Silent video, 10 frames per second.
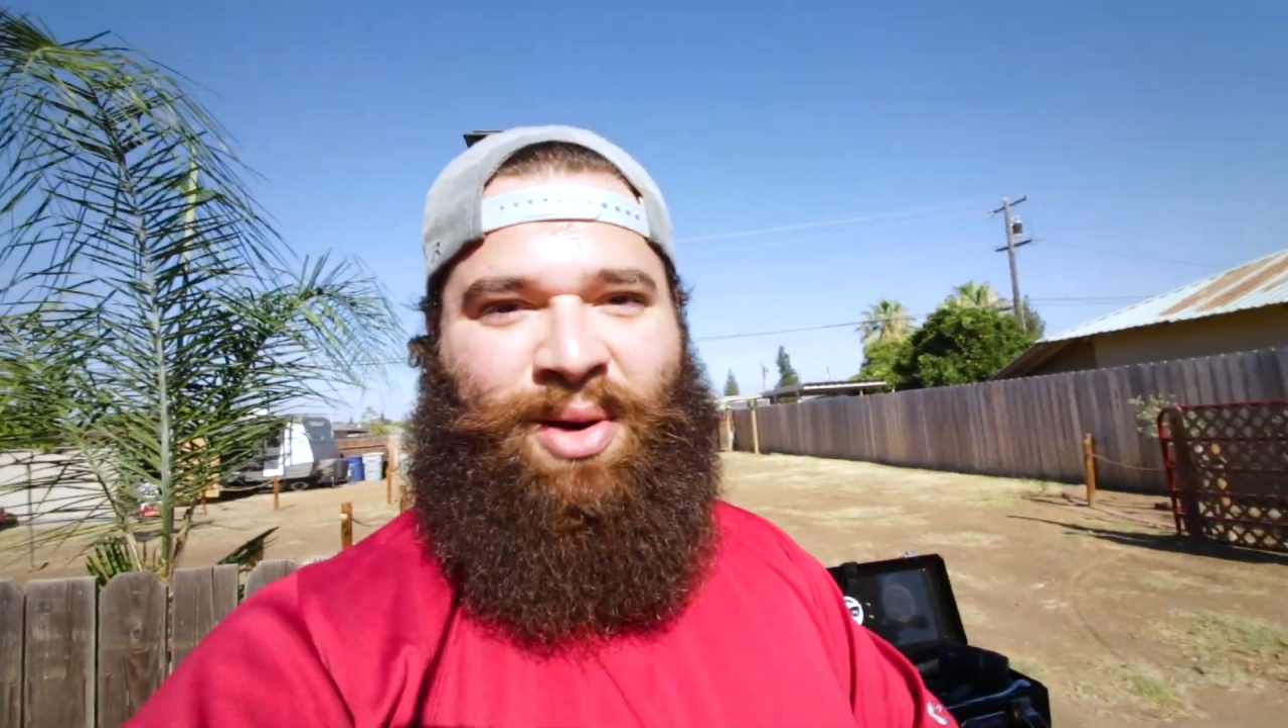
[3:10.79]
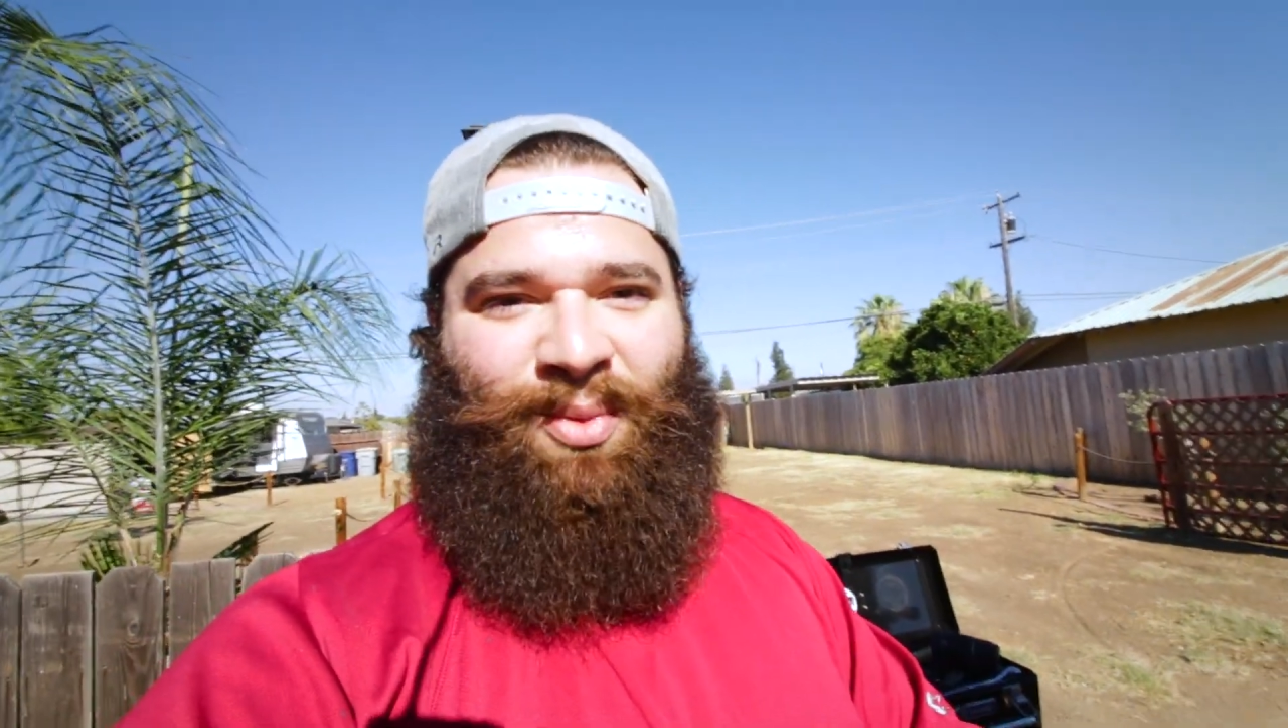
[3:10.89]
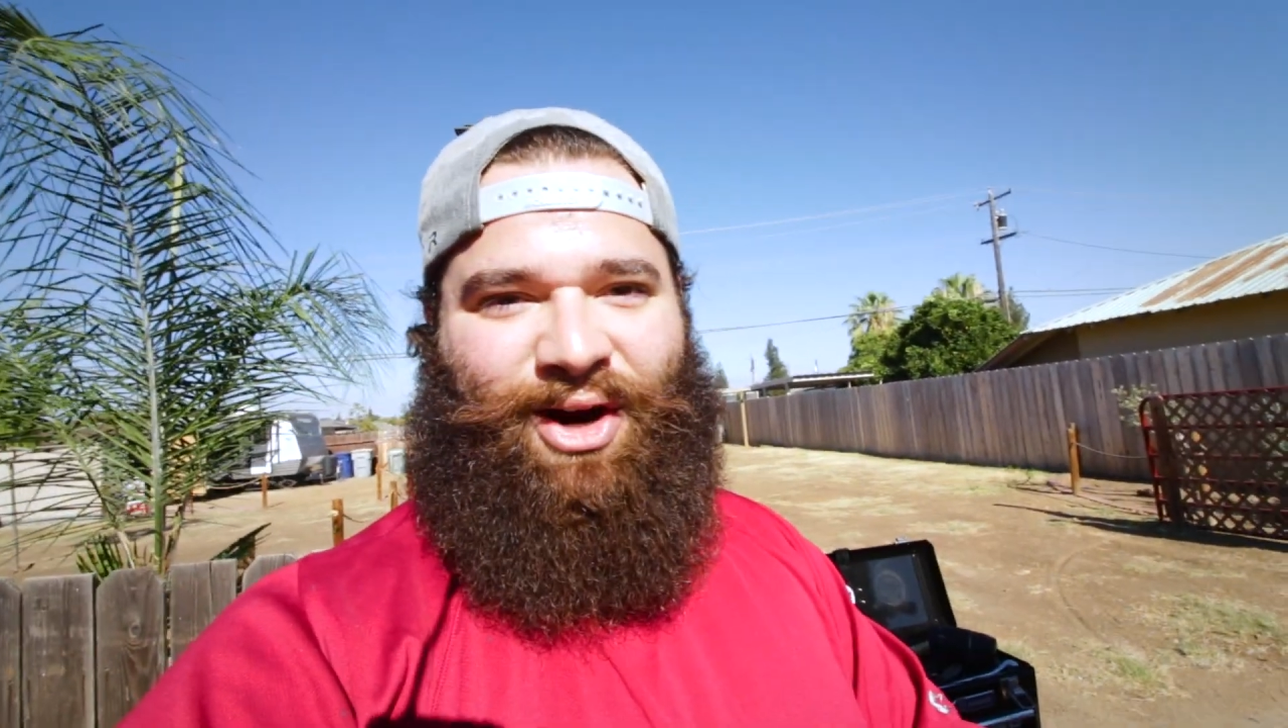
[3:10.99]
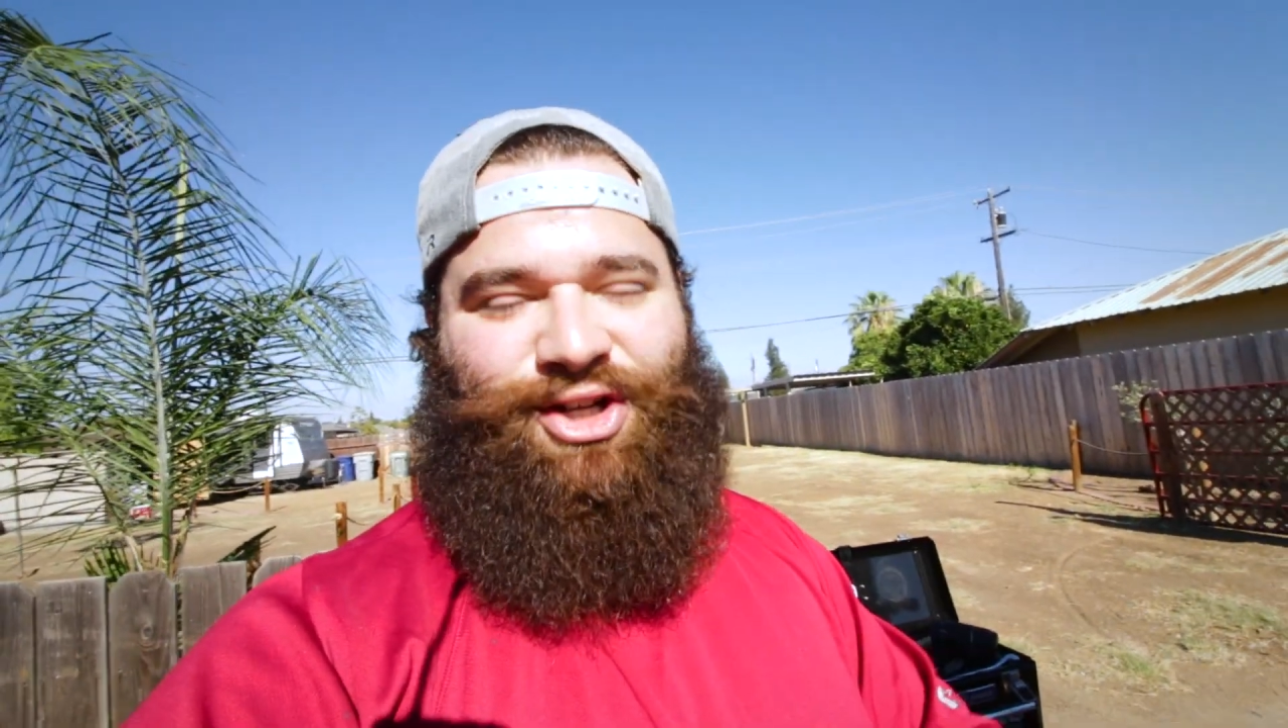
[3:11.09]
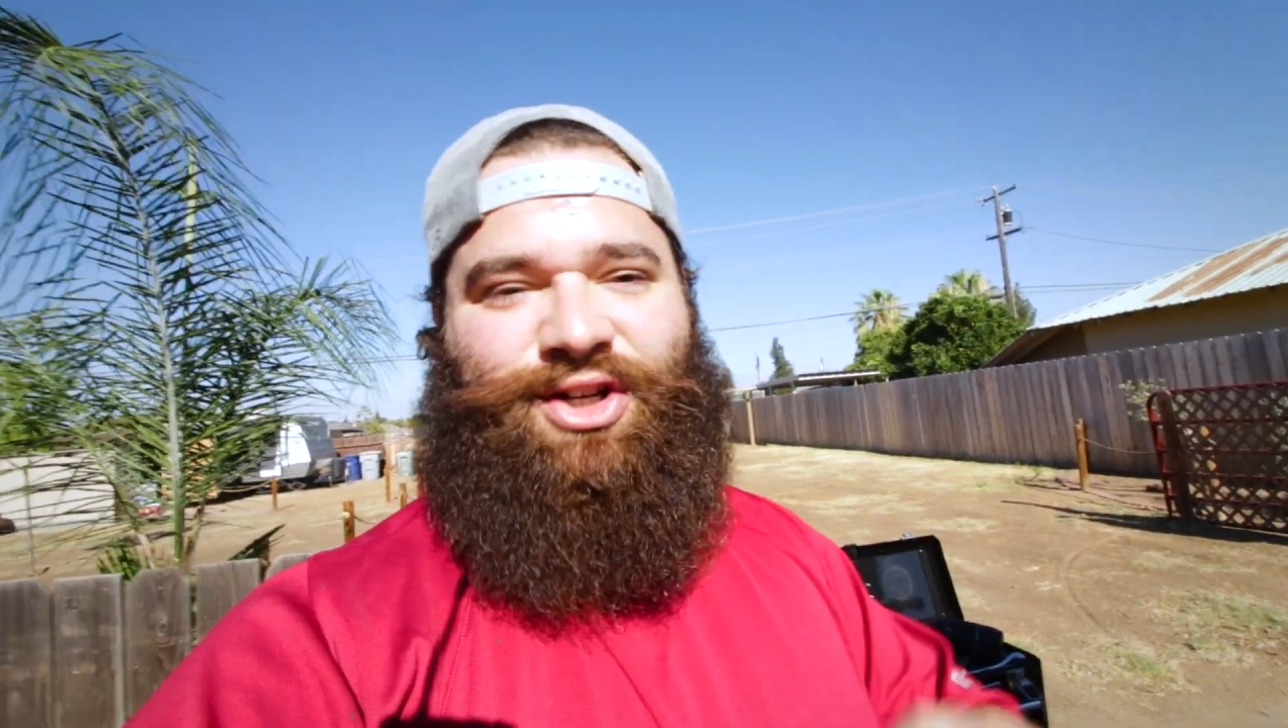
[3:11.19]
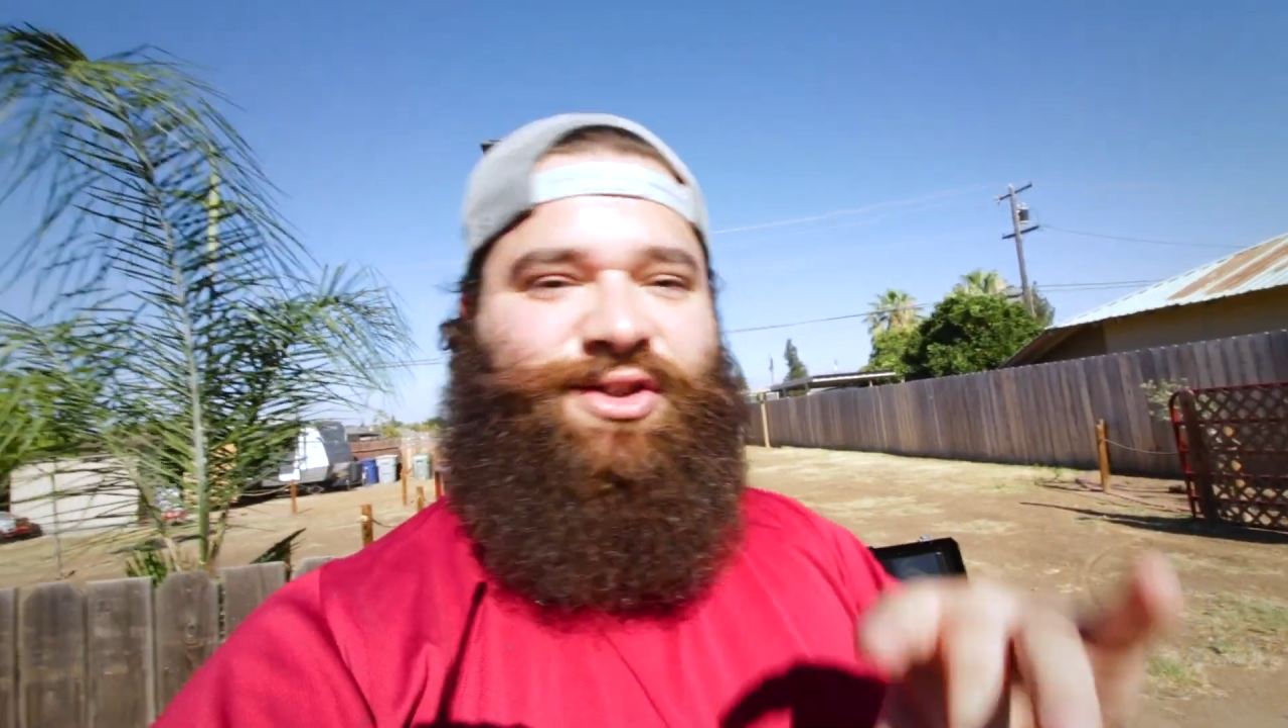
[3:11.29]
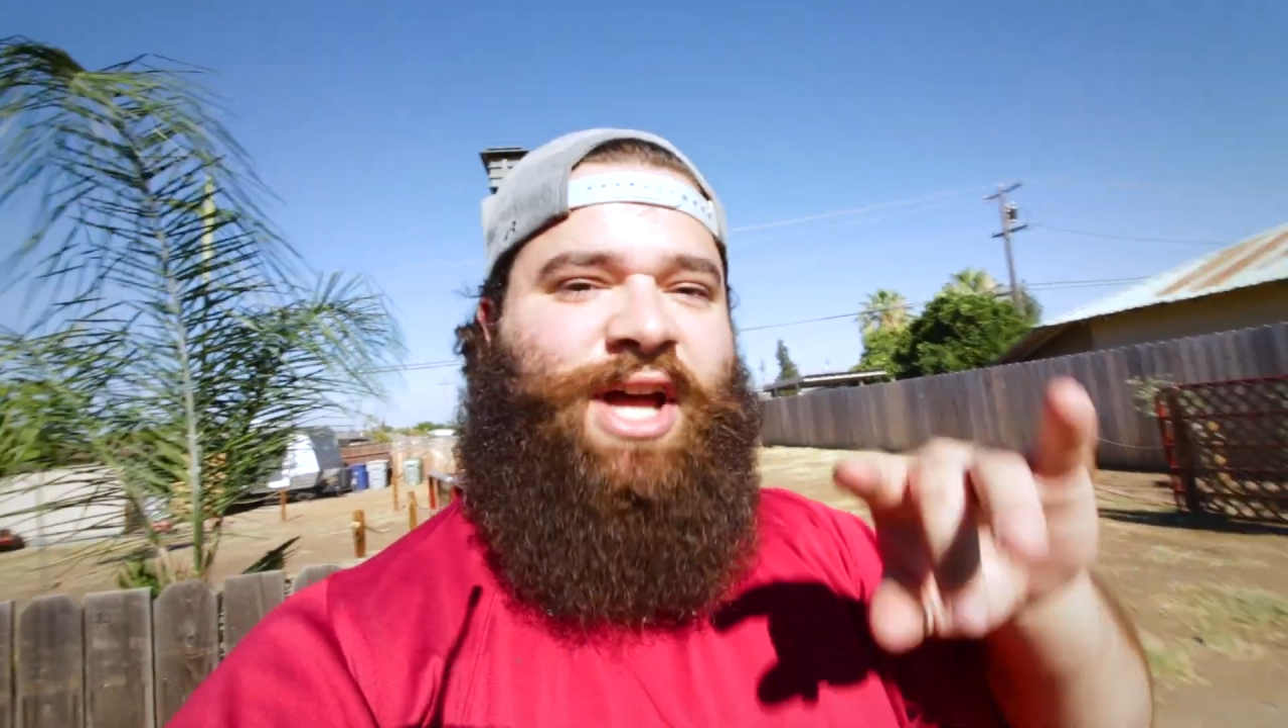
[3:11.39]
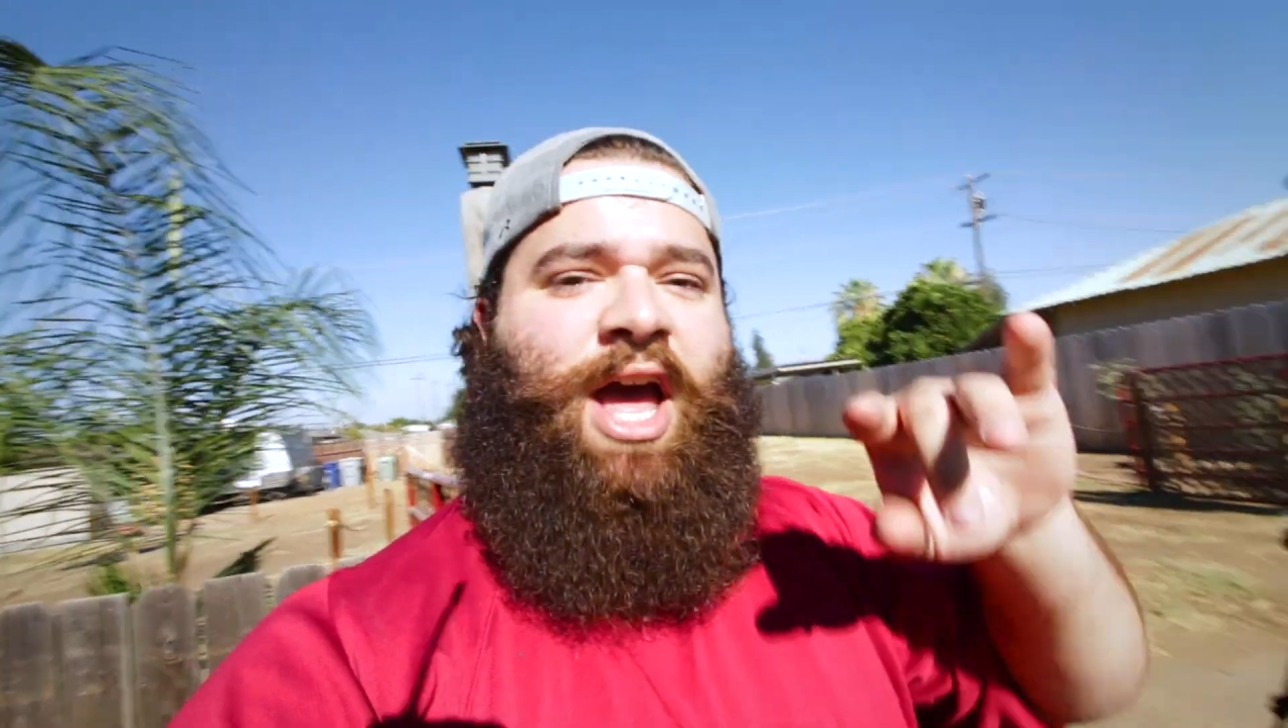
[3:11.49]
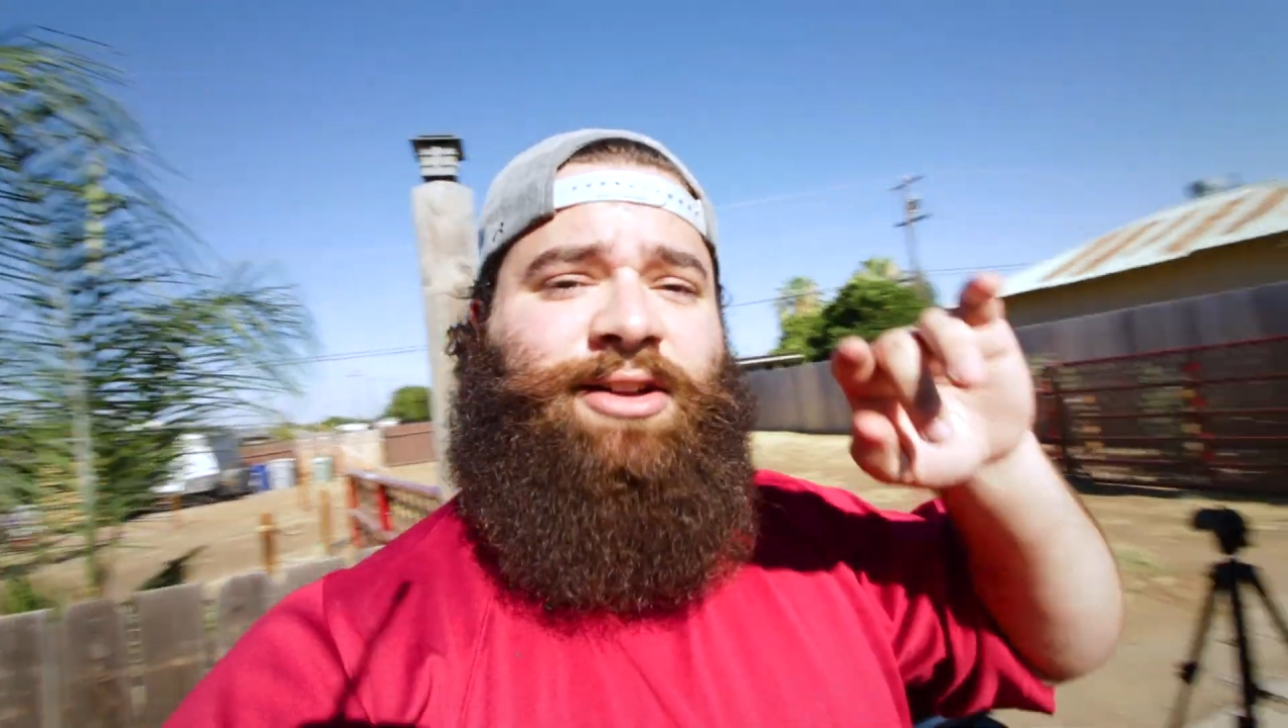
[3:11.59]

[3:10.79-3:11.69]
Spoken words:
no more issues.